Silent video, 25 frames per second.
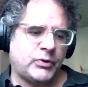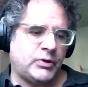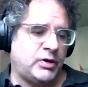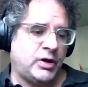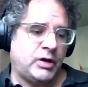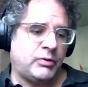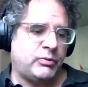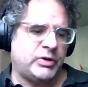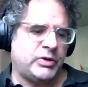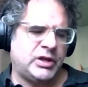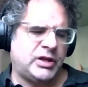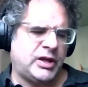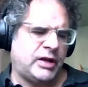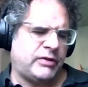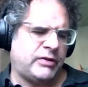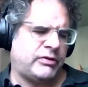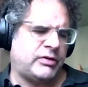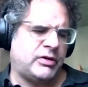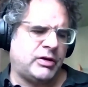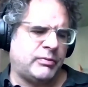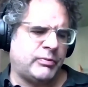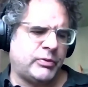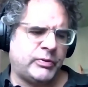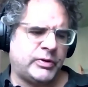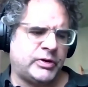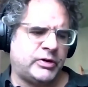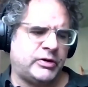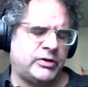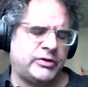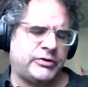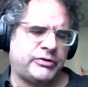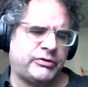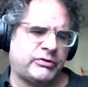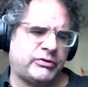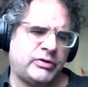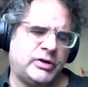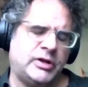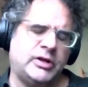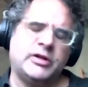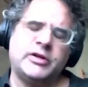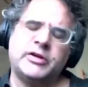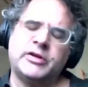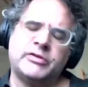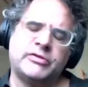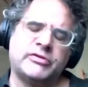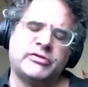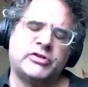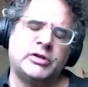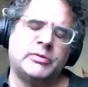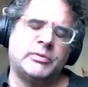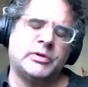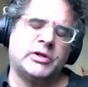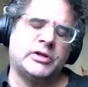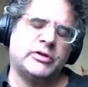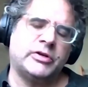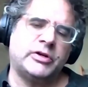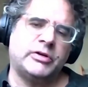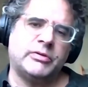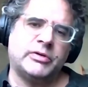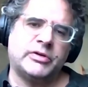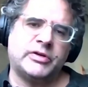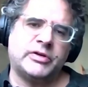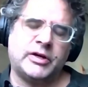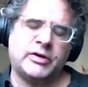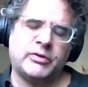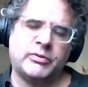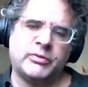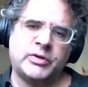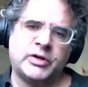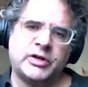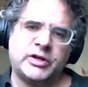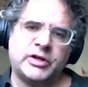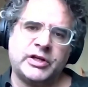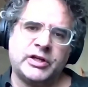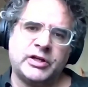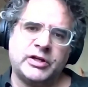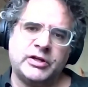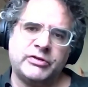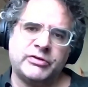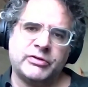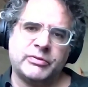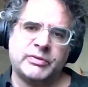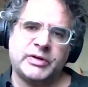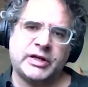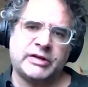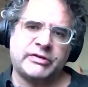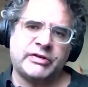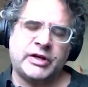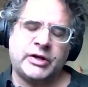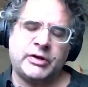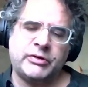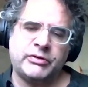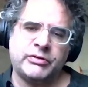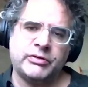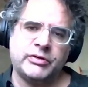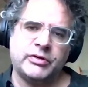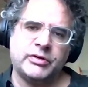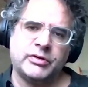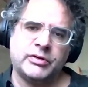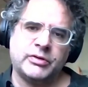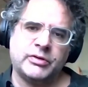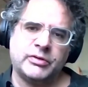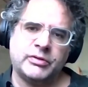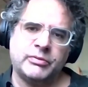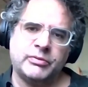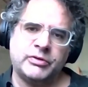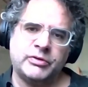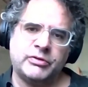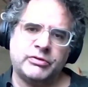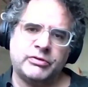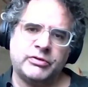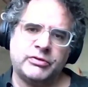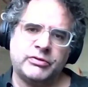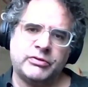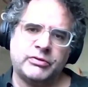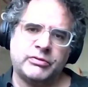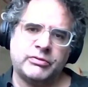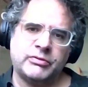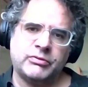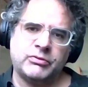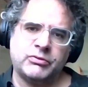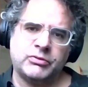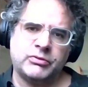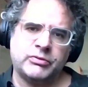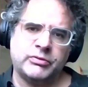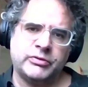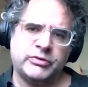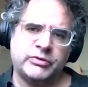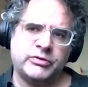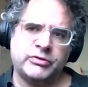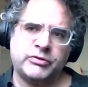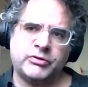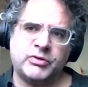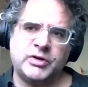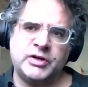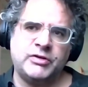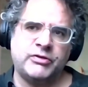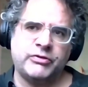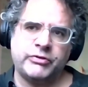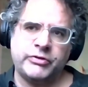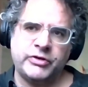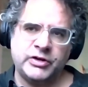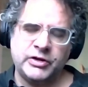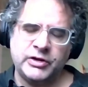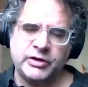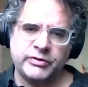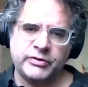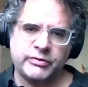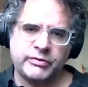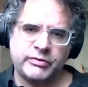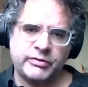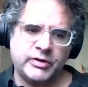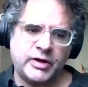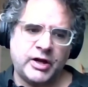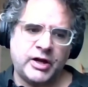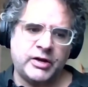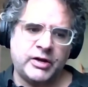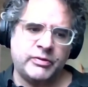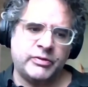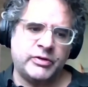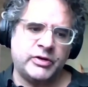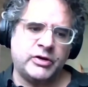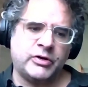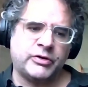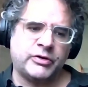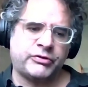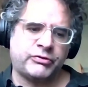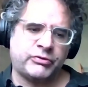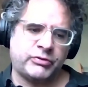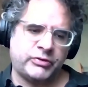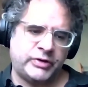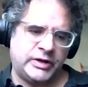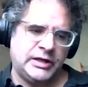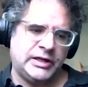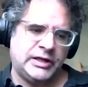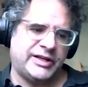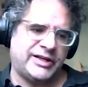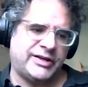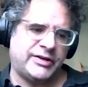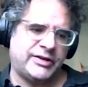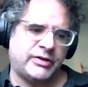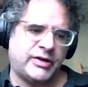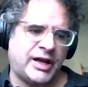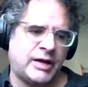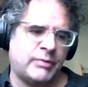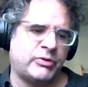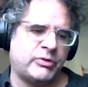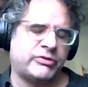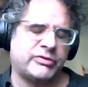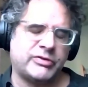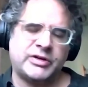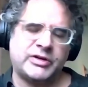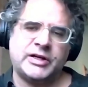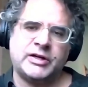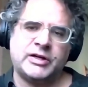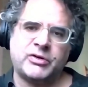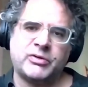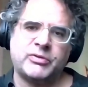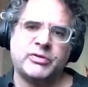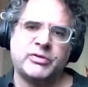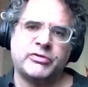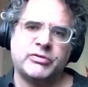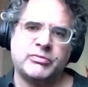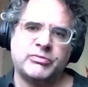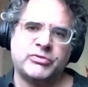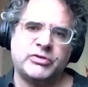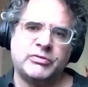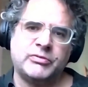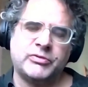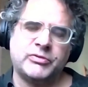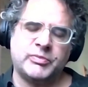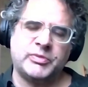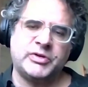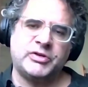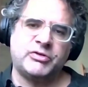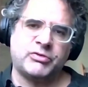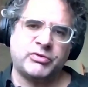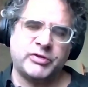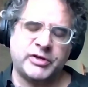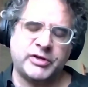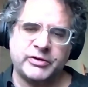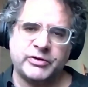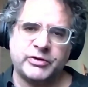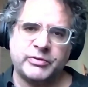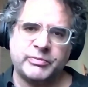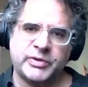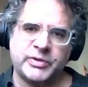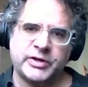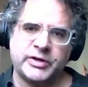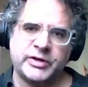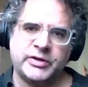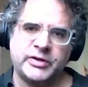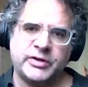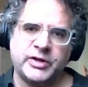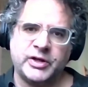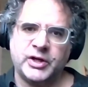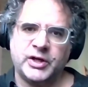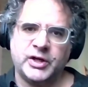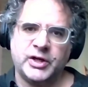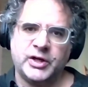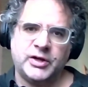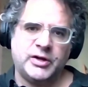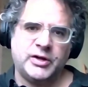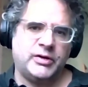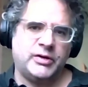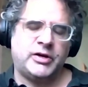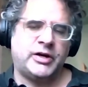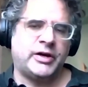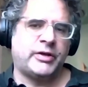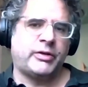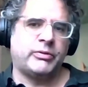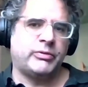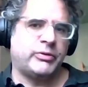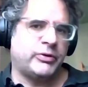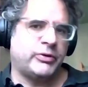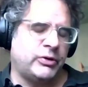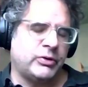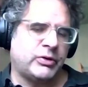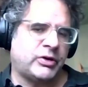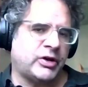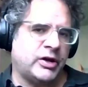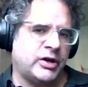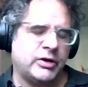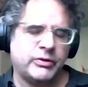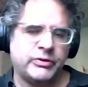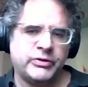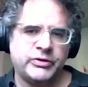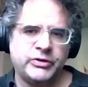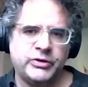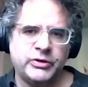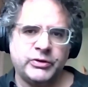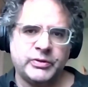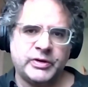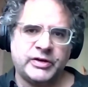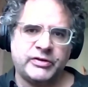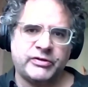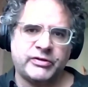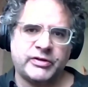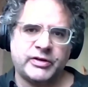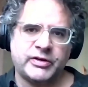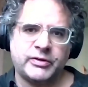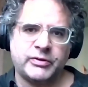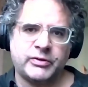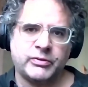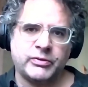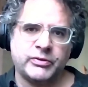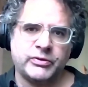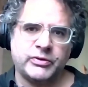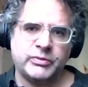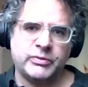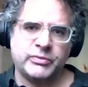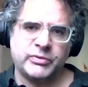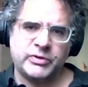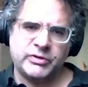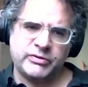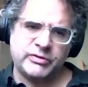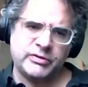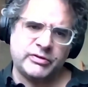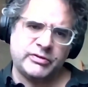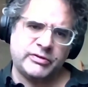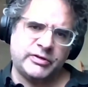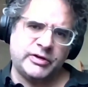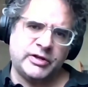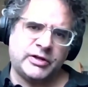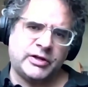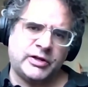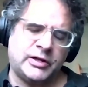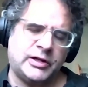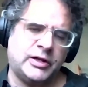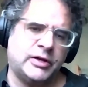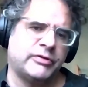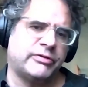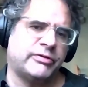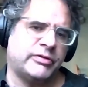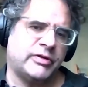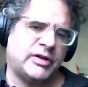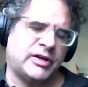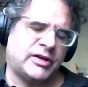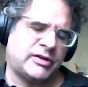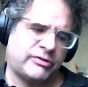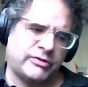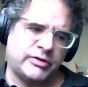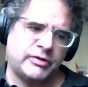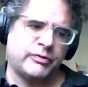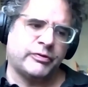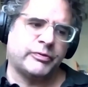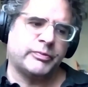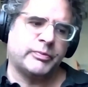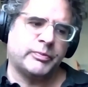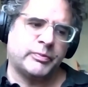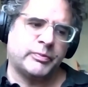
yeah, we get to number one in Australia seemingly without running any direct ads there, which is strange thing is that the Australian Amazon algorithm seems to be triggered by either the UK or the US algorithm because it's it close actually